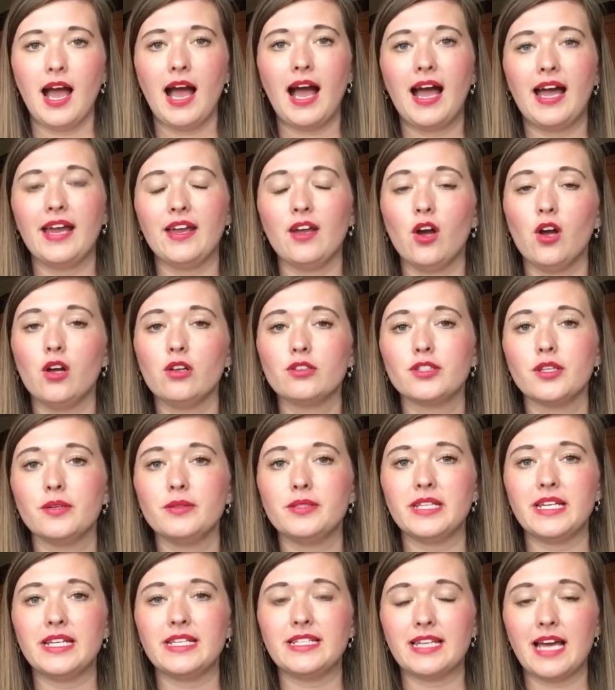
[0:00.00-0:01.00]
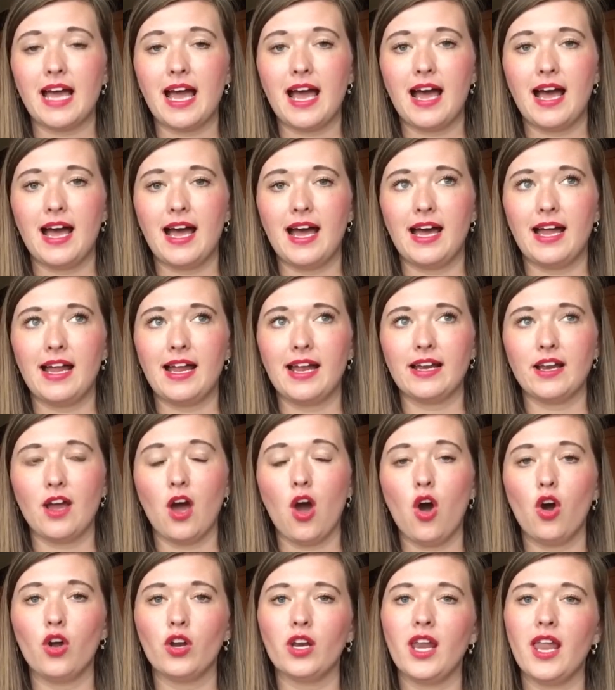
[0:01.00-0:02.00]
I also did an
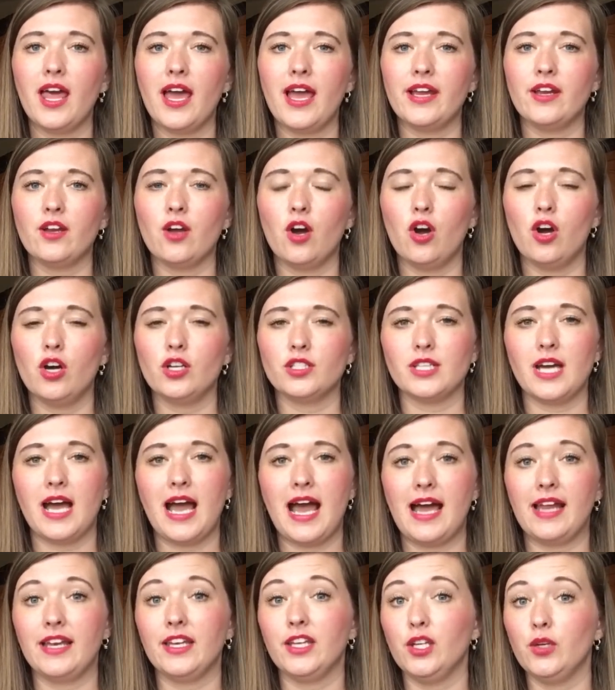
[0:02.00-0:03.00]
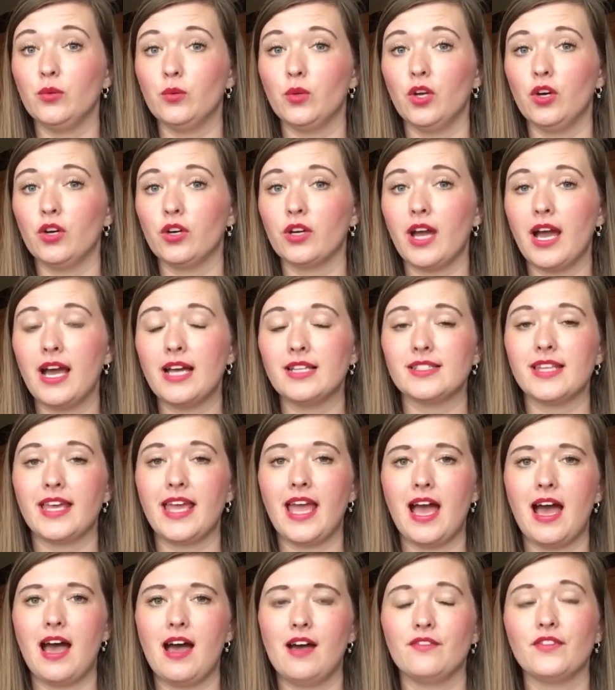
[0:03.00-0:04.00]
online order at New Look, as they
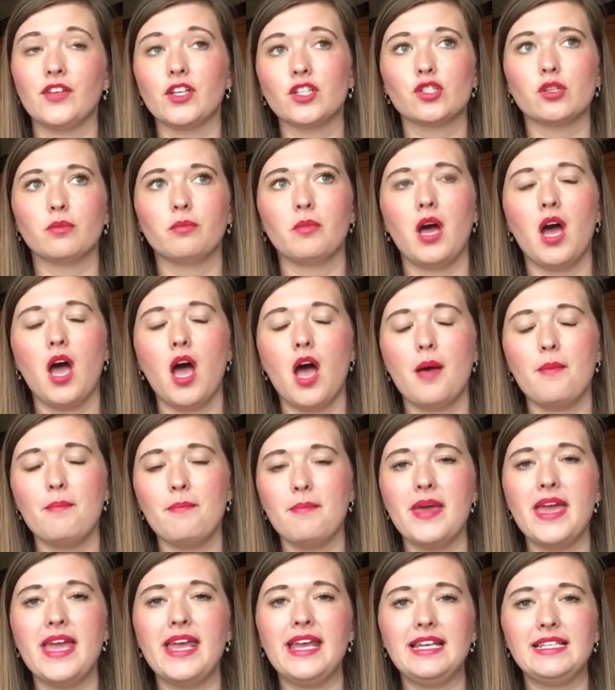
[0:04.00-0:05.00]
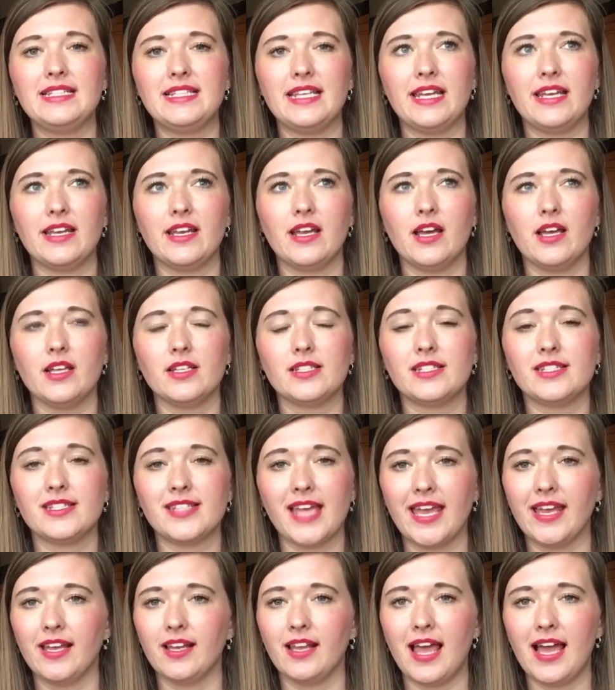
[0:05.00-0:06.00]
have some amazing
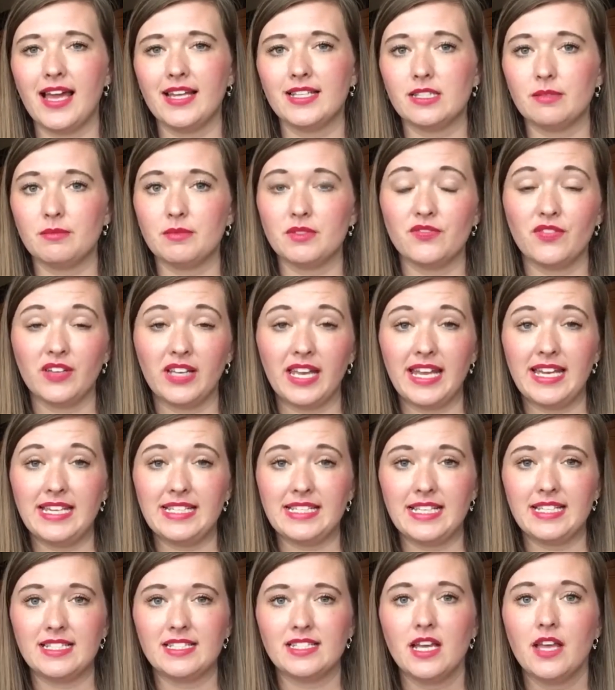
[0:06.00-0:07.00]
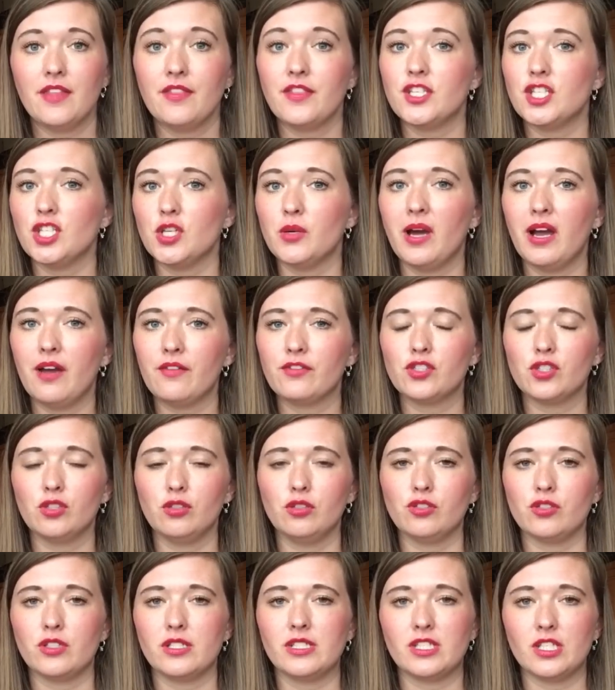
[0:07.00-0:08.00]
sale items for ladies. They do have
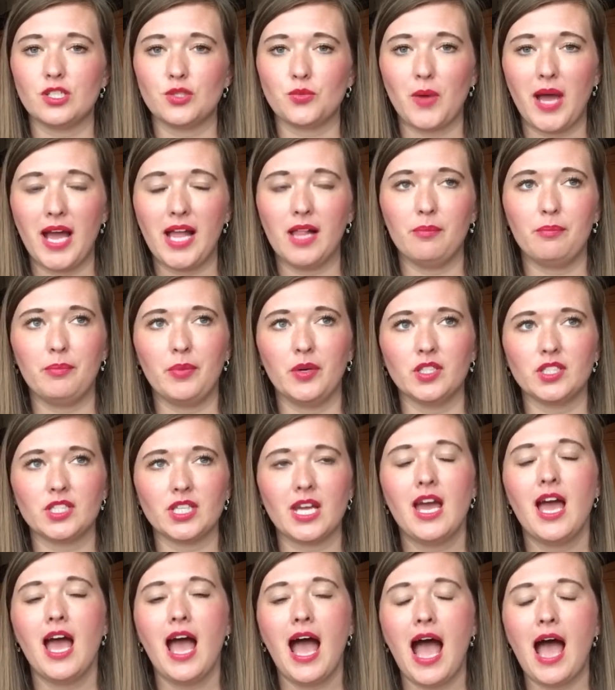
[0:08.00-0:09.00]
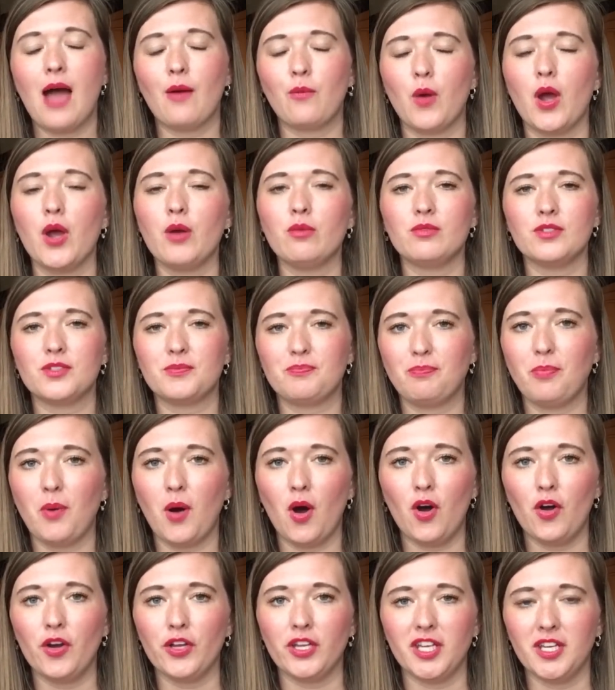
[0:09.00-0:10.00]
children's as well, but I won't
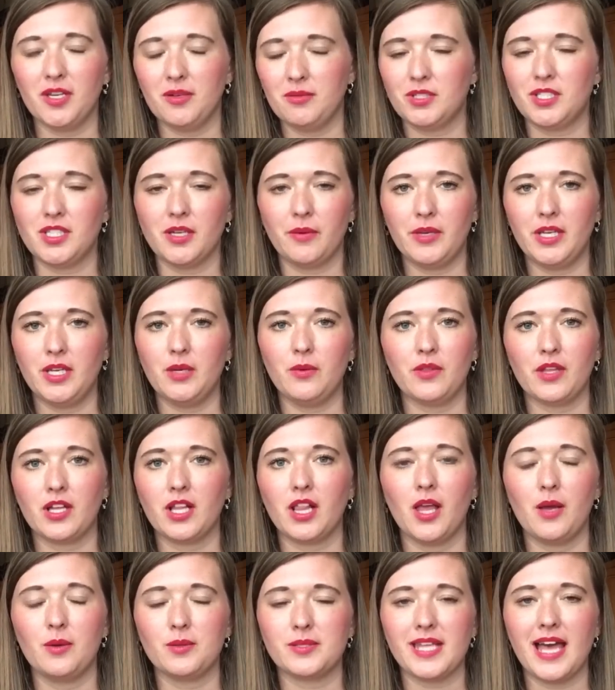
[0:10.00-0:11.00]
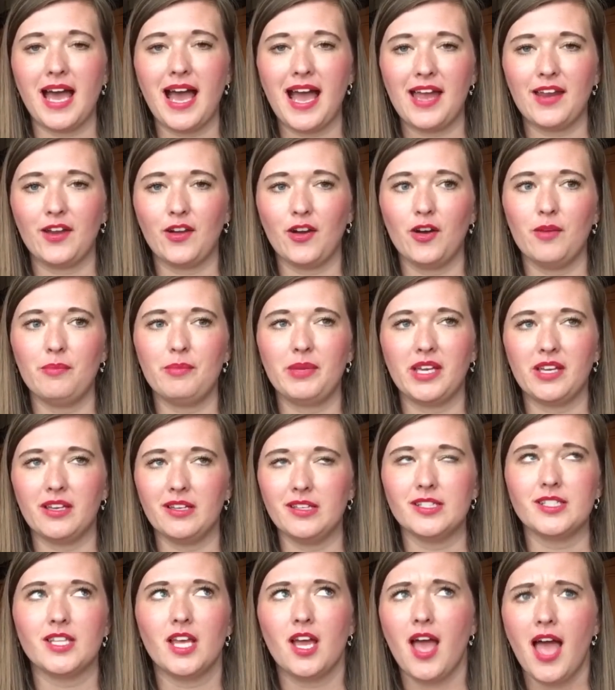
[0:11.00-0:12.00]
bore you showing you the clothes that I got
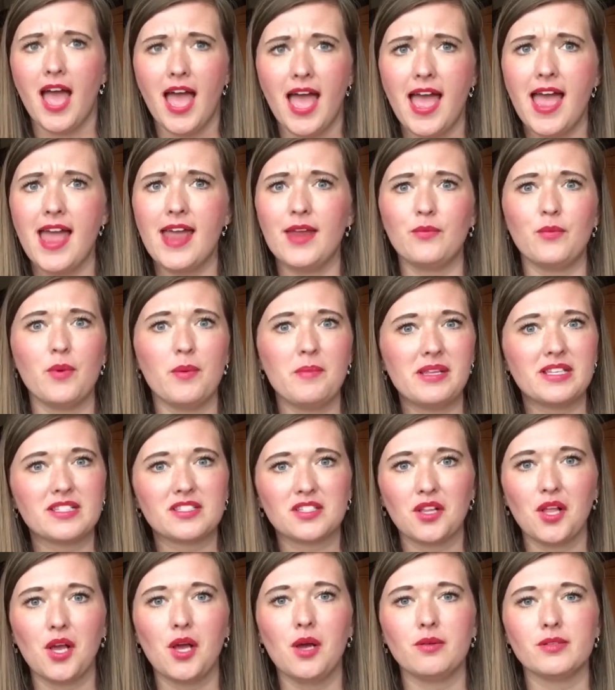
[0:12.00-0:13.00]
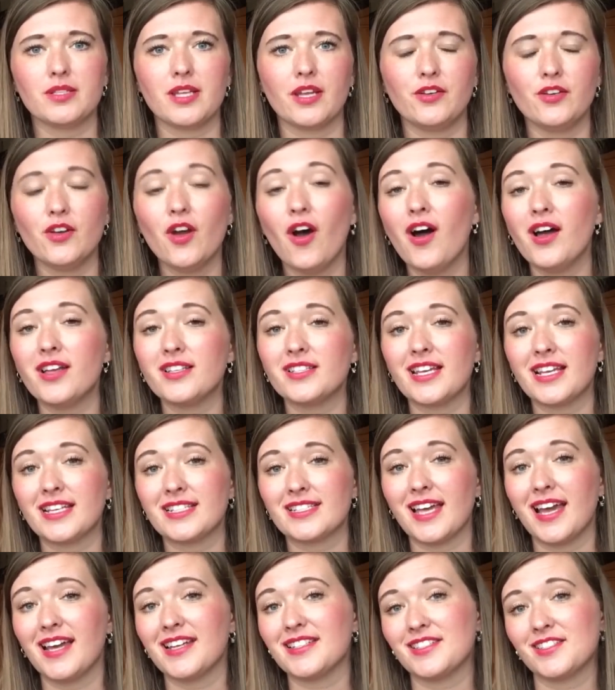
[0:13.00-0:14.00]
because, hey, women's clothes are not as
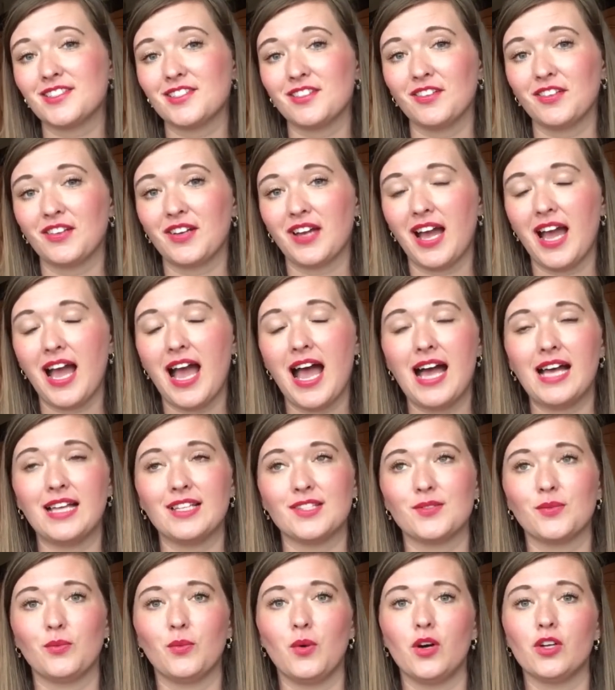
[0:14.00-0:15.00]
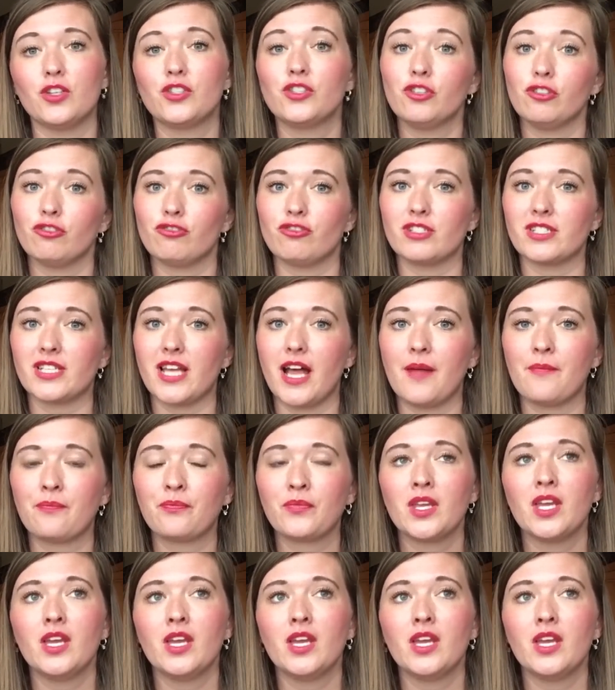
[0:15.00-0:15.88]
exciting to look at as what children's are.